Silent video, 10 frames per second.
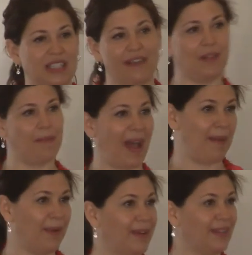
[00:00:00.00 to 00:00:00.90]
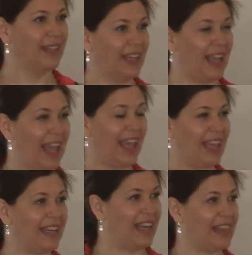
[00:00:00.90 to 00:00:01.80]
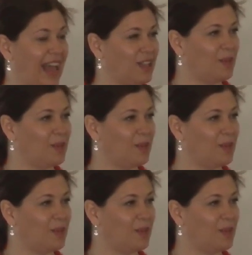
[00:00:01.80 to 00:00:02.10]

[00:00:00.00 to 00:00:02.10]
of the Bible. And that's